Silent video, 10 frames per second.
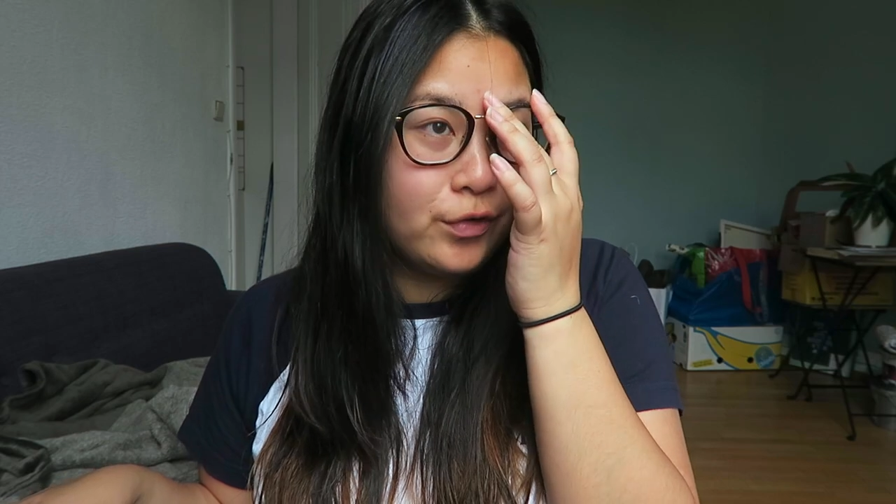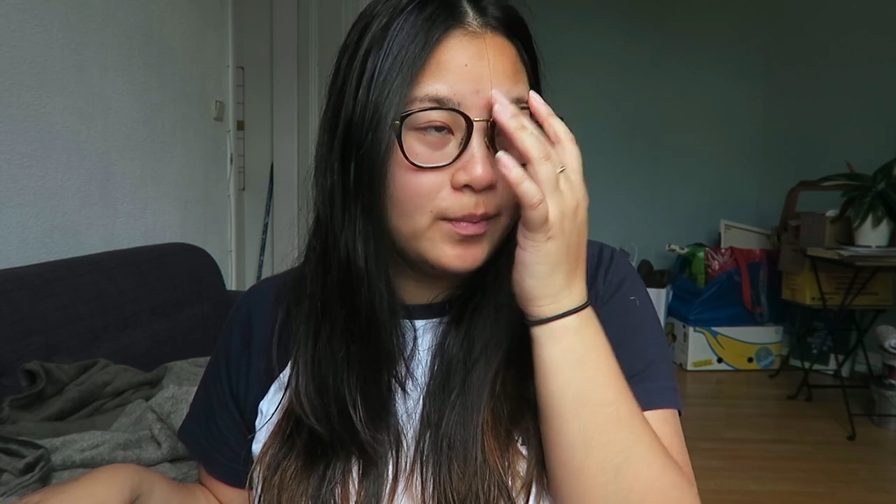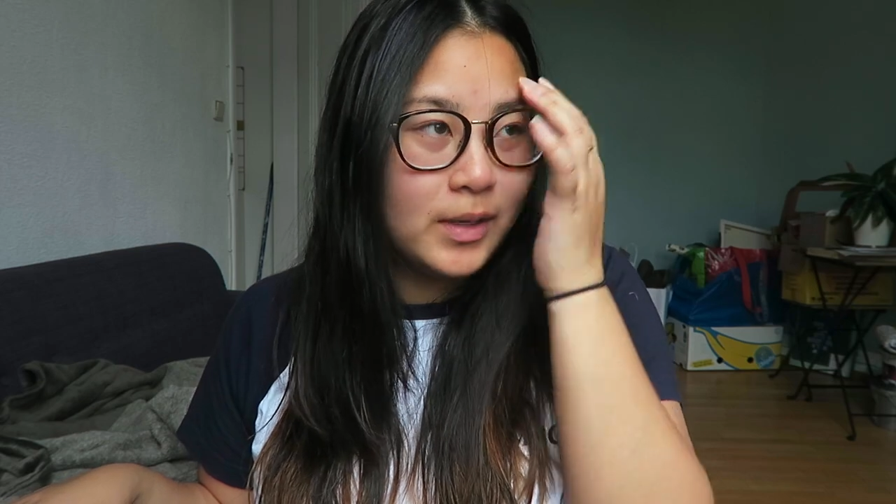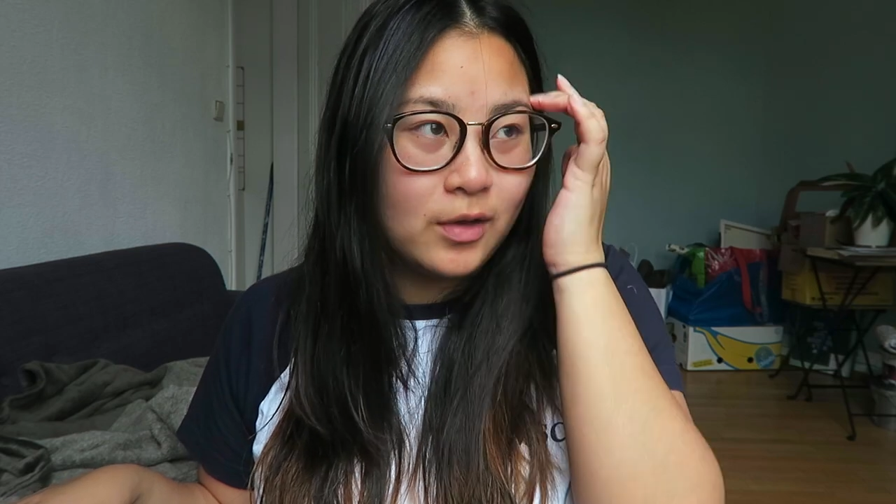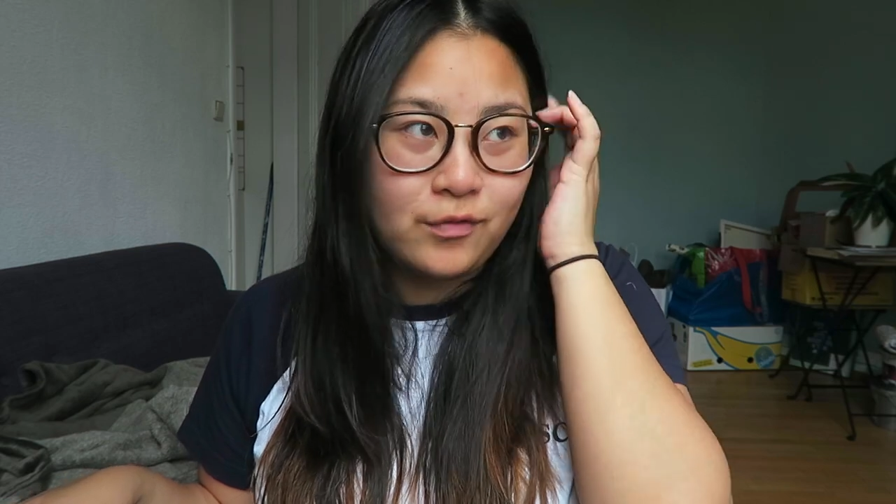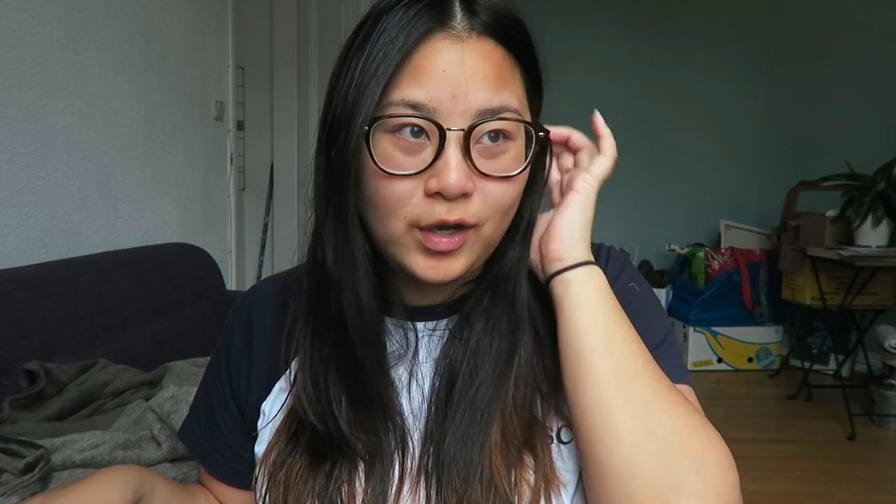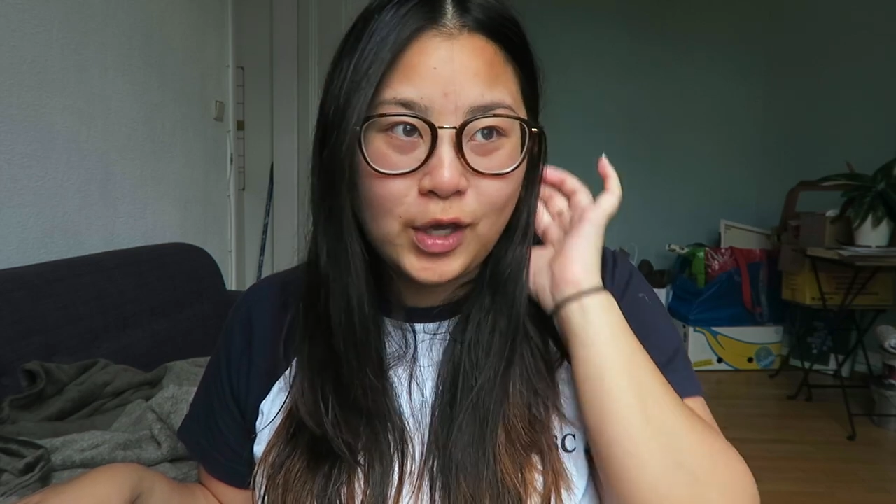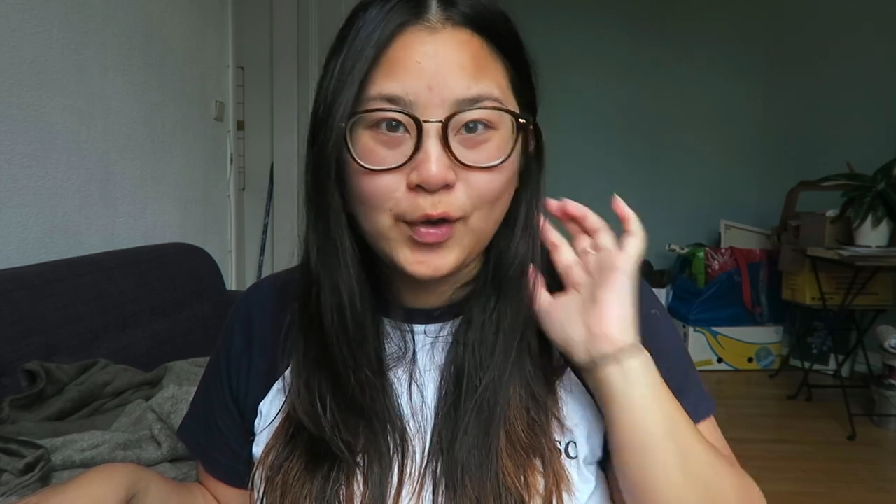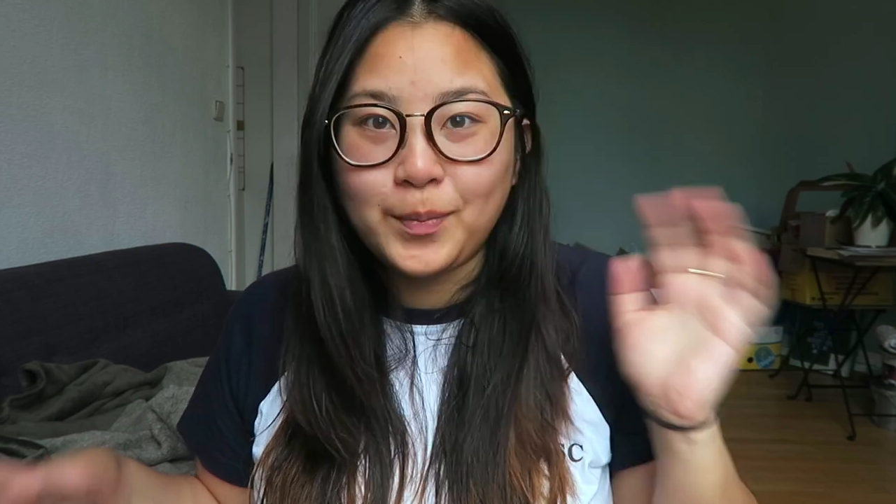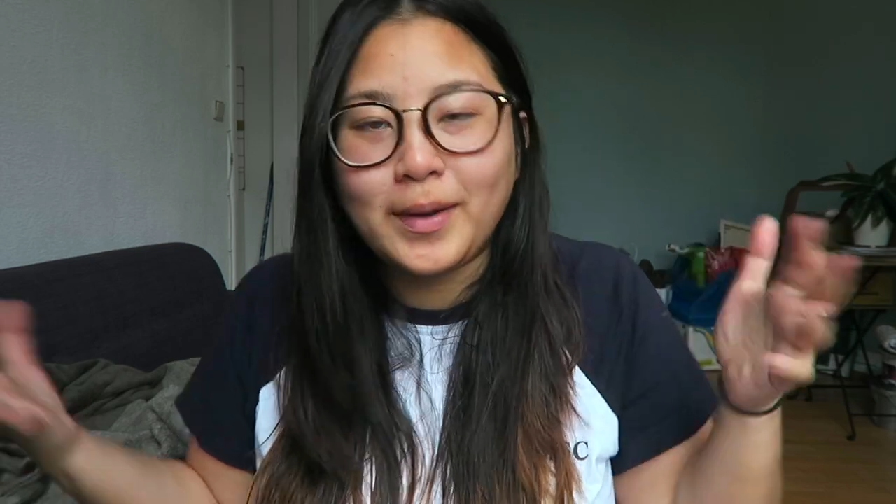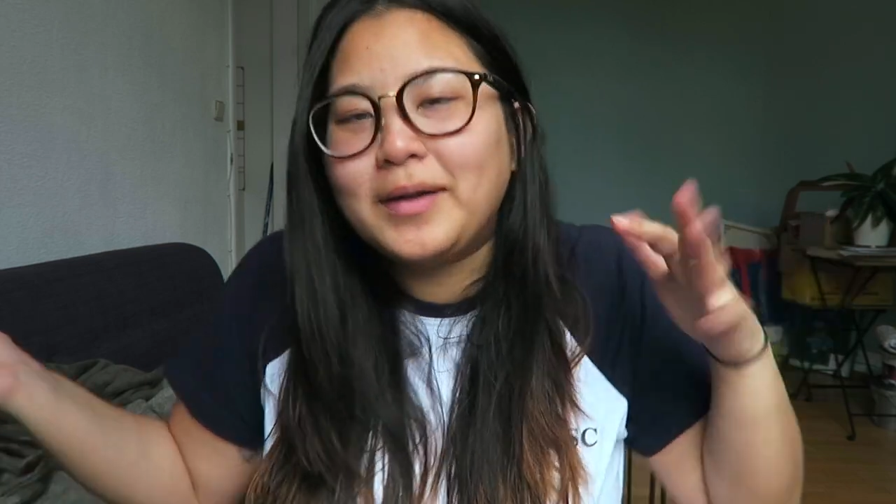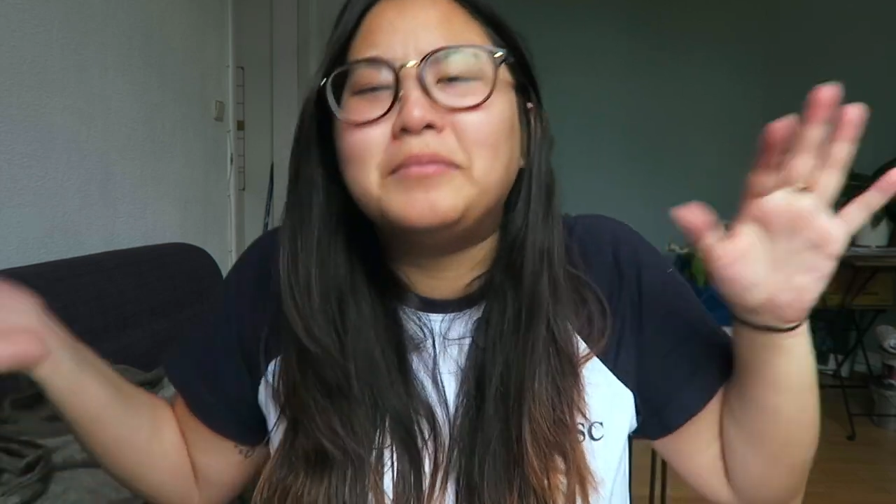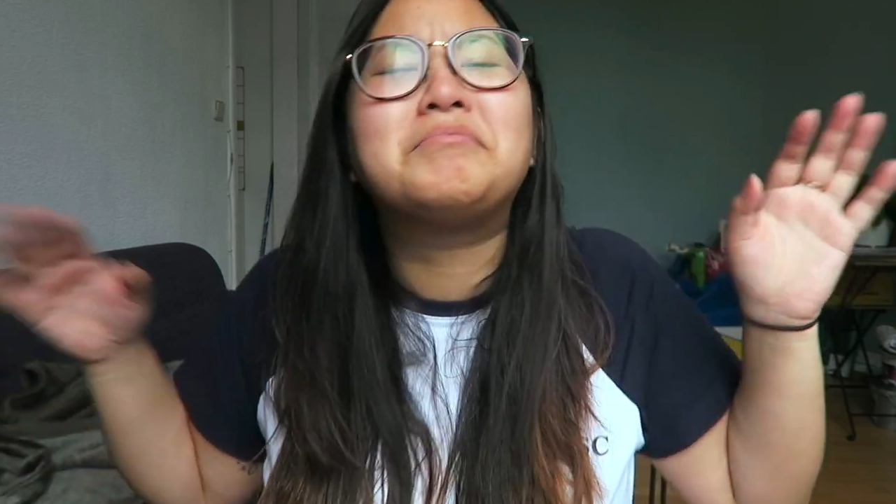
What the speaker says: filming a video, but